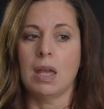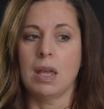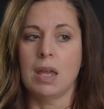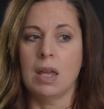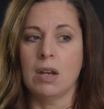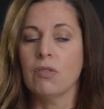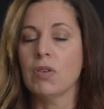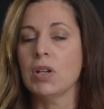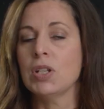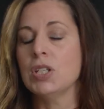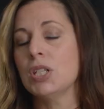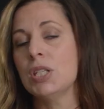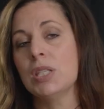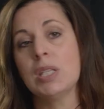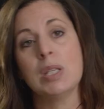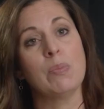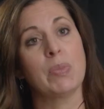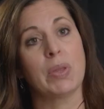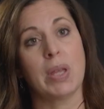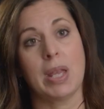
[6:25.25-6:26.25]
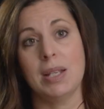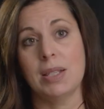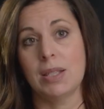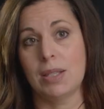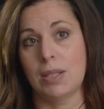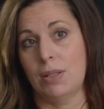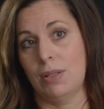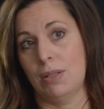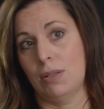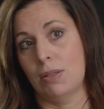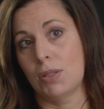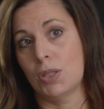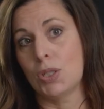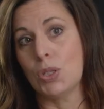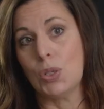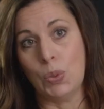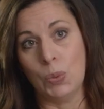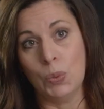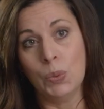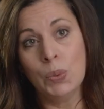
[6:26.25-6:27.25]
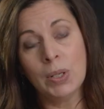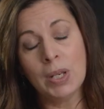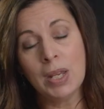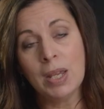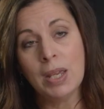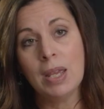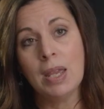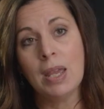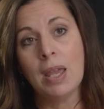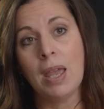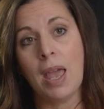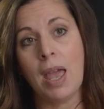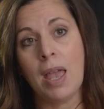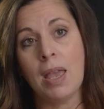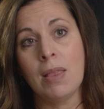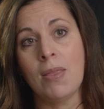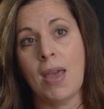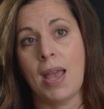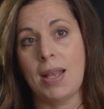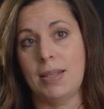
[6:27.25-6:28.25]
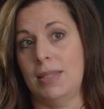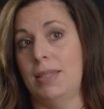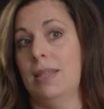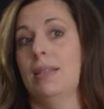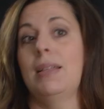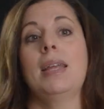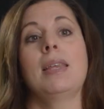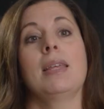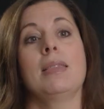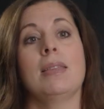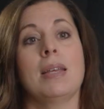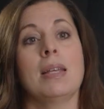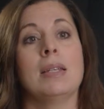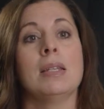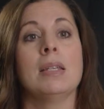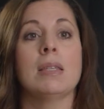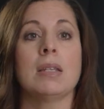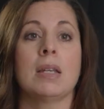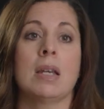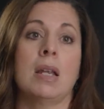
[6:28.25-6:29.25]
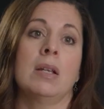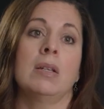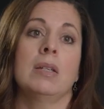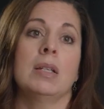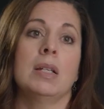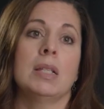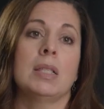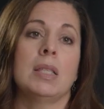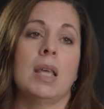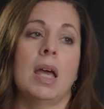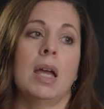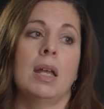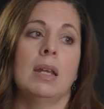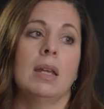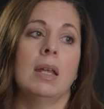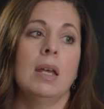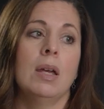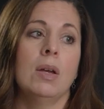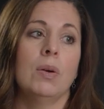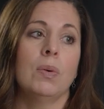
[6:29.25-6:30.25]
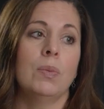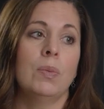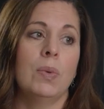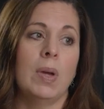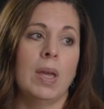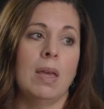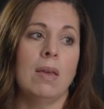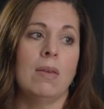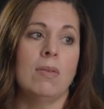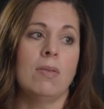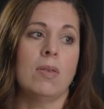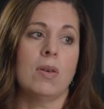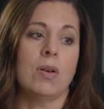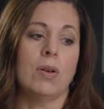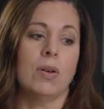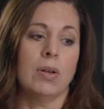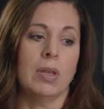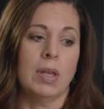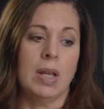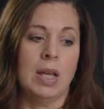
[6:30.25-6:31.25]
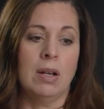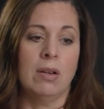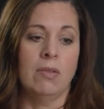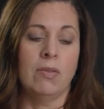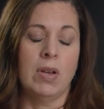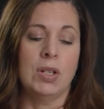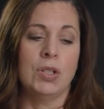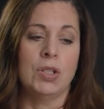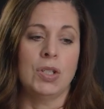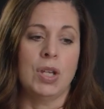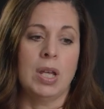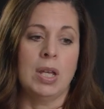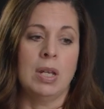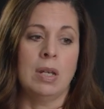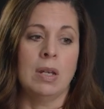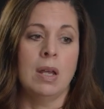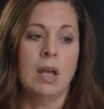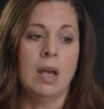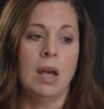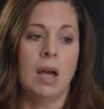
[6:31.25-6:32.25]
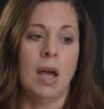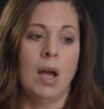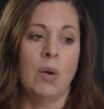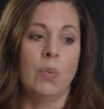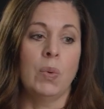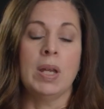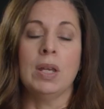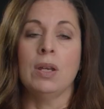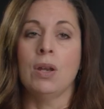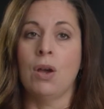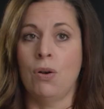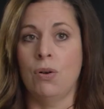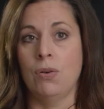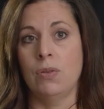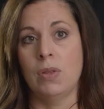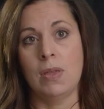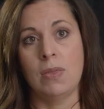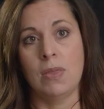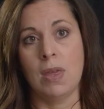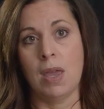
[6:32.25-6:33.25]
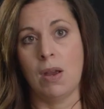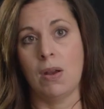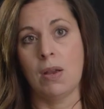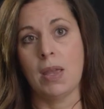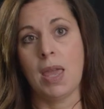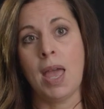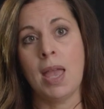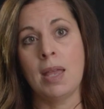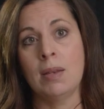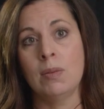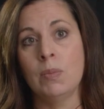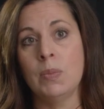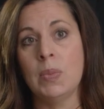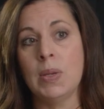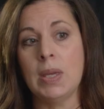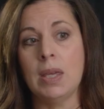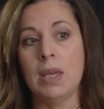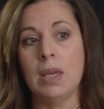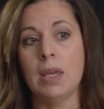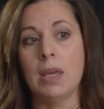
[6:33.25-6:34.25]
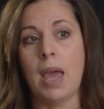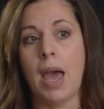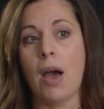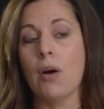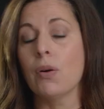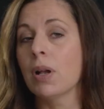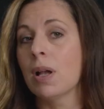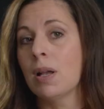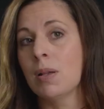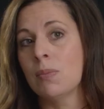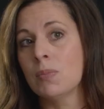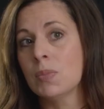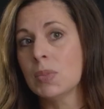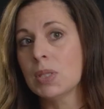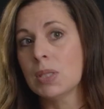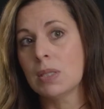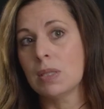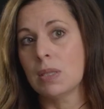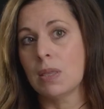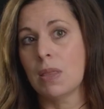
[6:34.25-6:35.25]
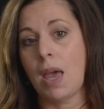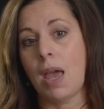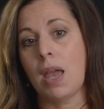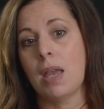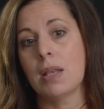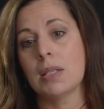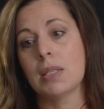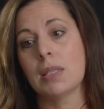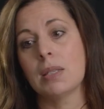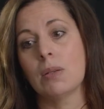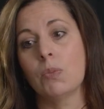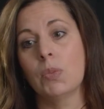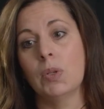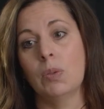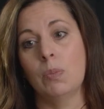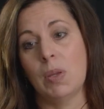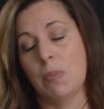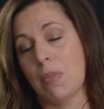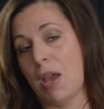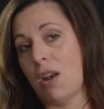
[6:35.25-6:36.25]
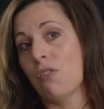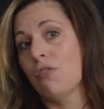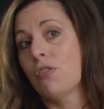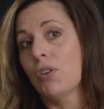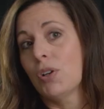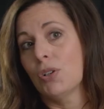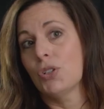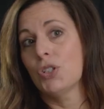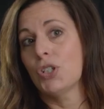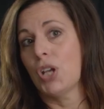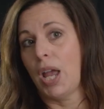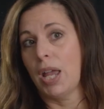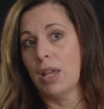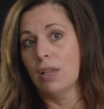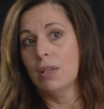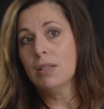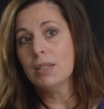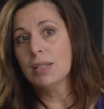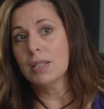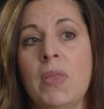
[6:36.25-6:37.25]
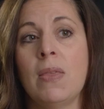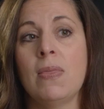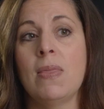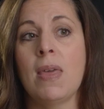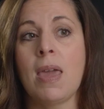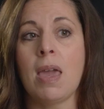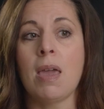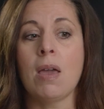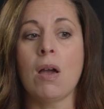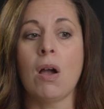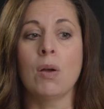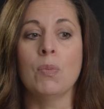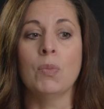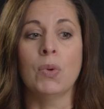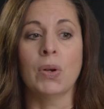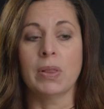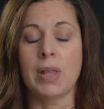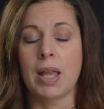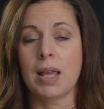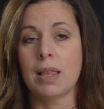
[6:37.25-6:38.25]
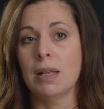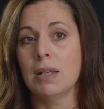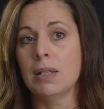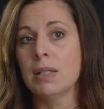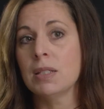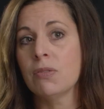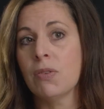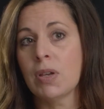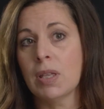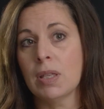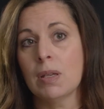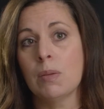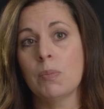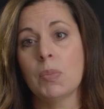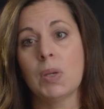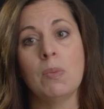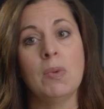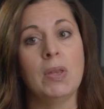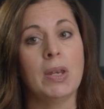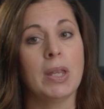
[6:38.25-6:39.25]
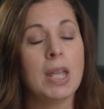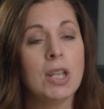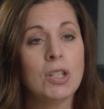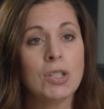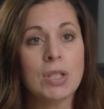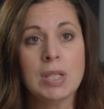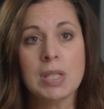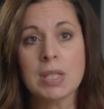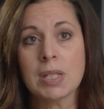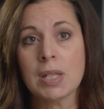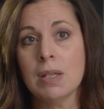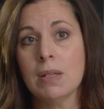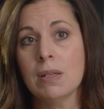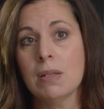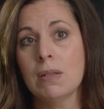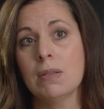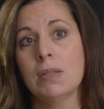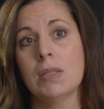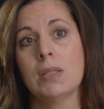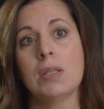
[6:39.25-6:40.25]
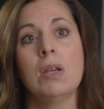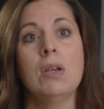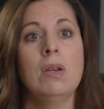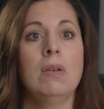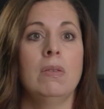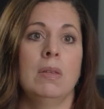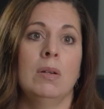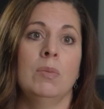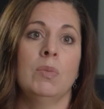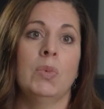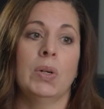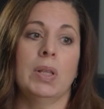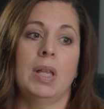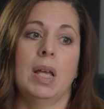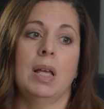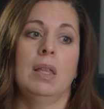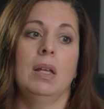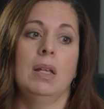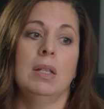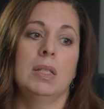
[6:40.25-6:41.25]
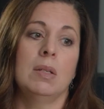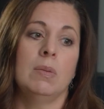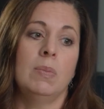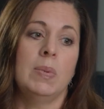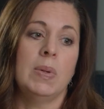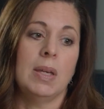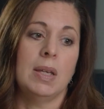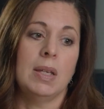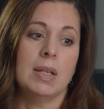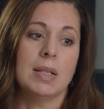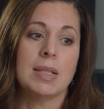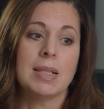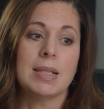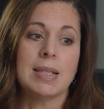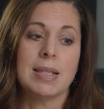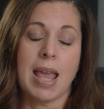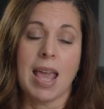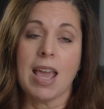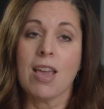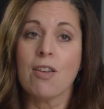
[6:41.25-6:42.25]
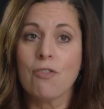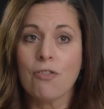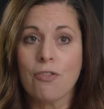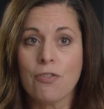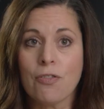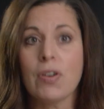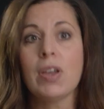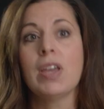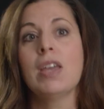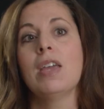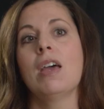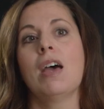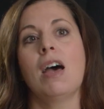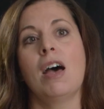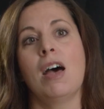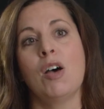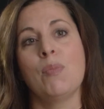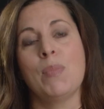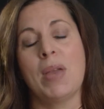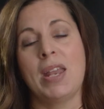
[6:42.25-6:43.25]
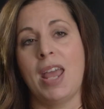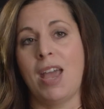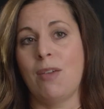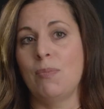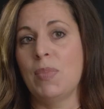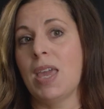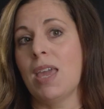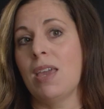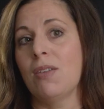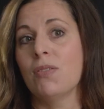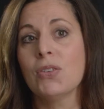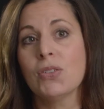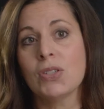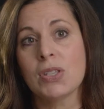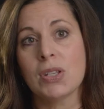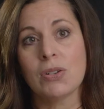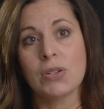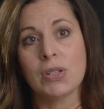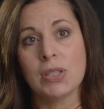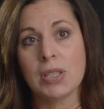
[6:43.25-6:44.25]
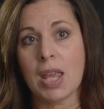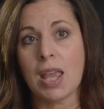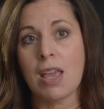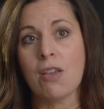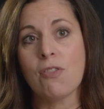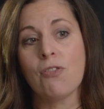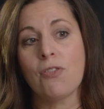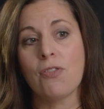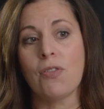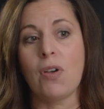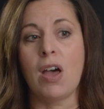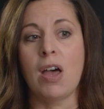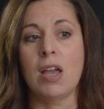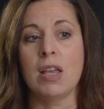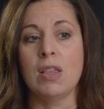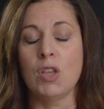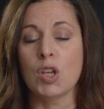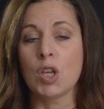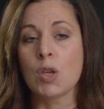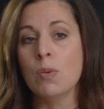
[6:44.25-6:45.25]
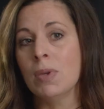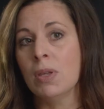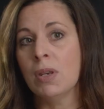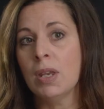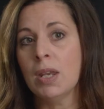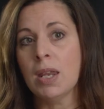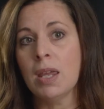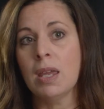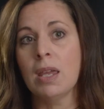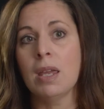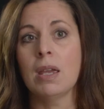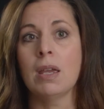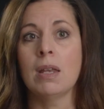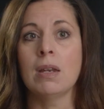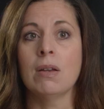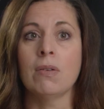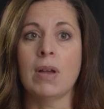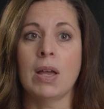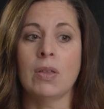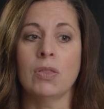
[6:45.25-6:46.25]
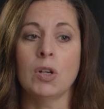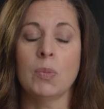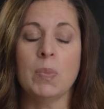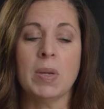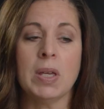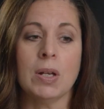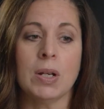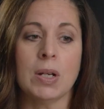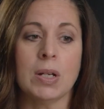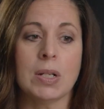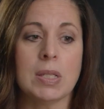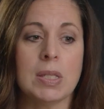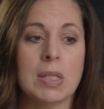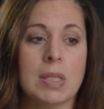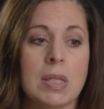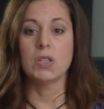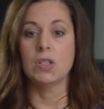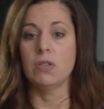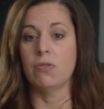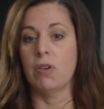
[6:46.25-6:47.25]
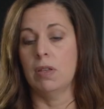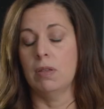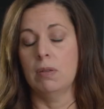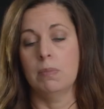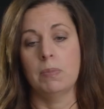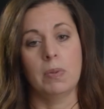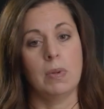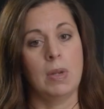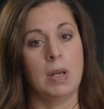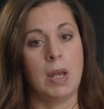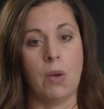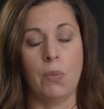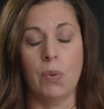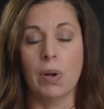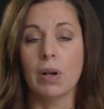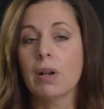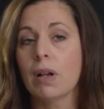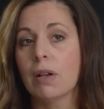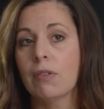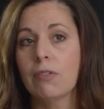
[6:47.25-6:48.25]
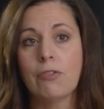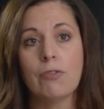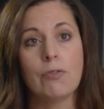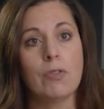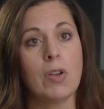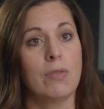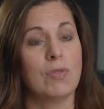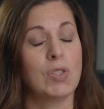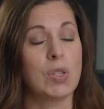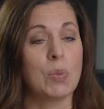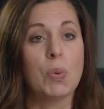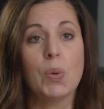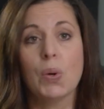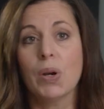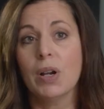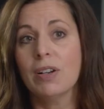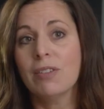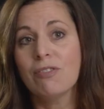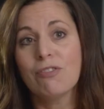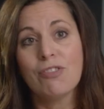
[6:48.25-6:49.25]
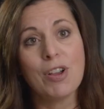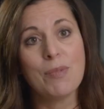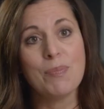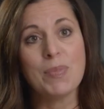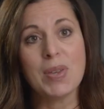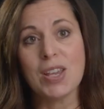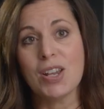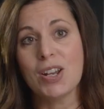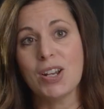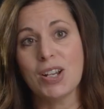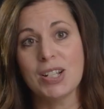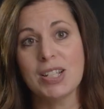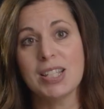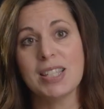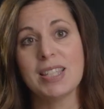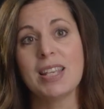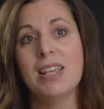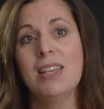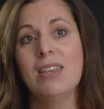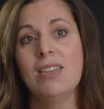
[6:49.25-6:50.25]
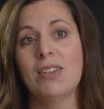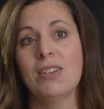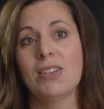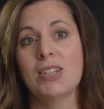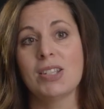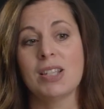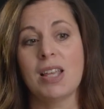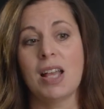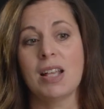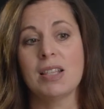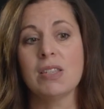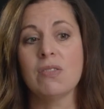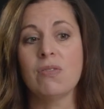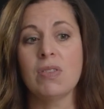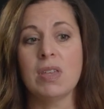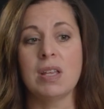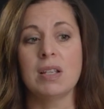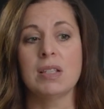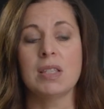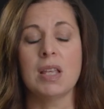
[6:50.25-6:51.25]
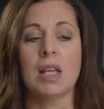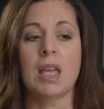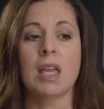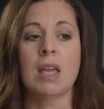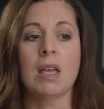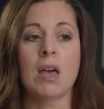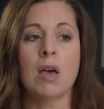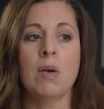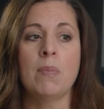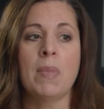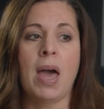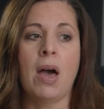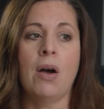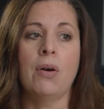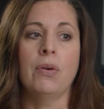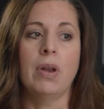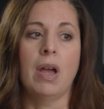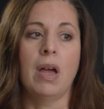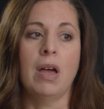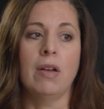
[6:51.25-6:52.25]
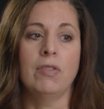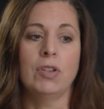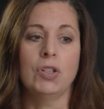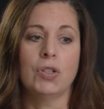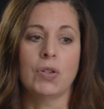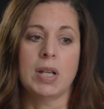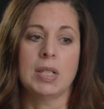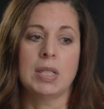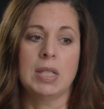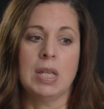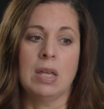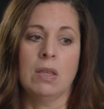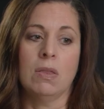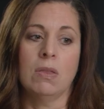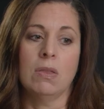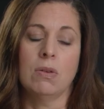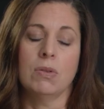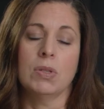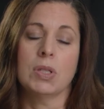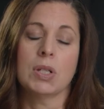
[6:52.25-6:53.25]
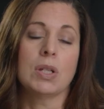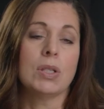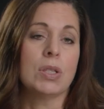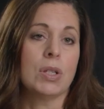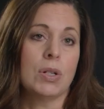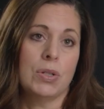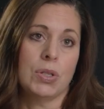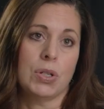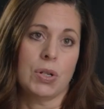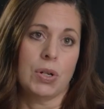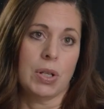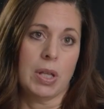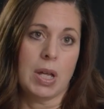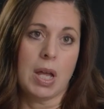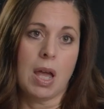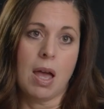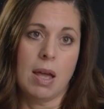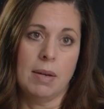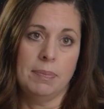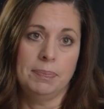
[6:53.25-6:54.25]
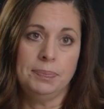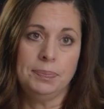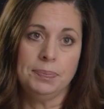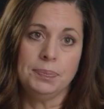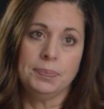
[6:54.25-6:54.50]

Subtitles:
interventions in place soon. And that's the light at the end of the tunnel, is that with early intervention, we know that there can be outcomes that will be better for your child, that they are more likely to develop communication skills, they're more likely to be safe and have behaviors that are safe in the community and around their peers, to develop a network of support from peers. There's lots of things that can come out of addressing those concerns early on.